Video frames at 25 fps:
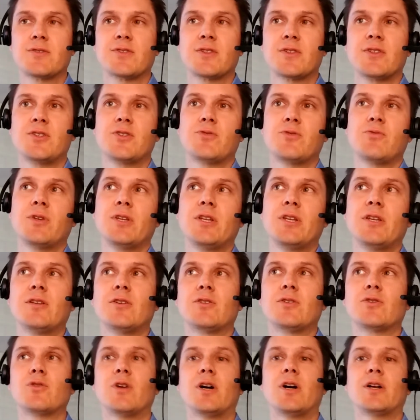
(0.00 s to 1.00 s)
since we
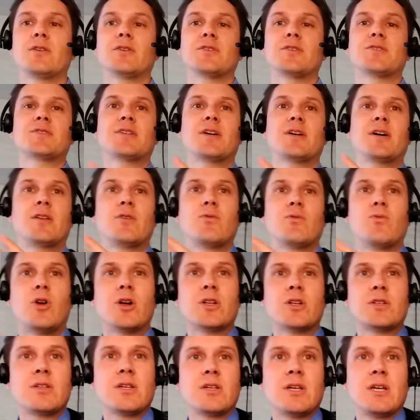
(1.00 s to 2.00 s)
needed to understand
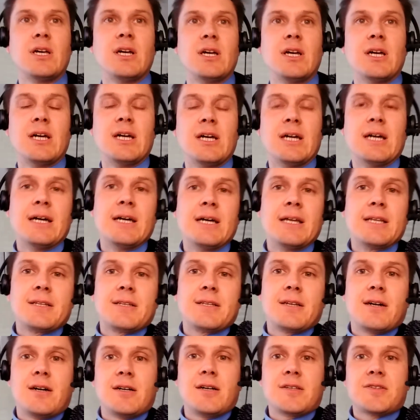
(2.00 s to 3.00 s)
what
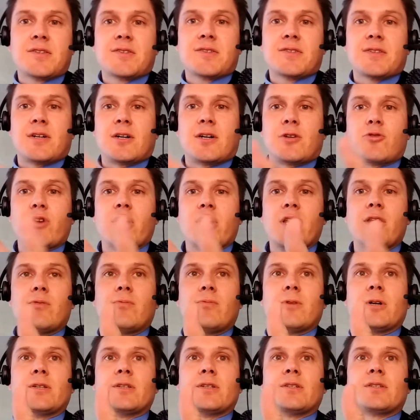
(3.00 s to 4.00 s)
tasks are
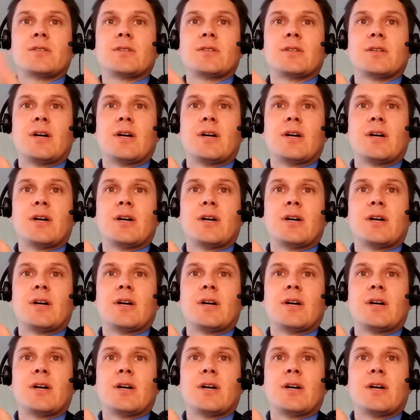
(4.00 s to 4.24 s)
relevant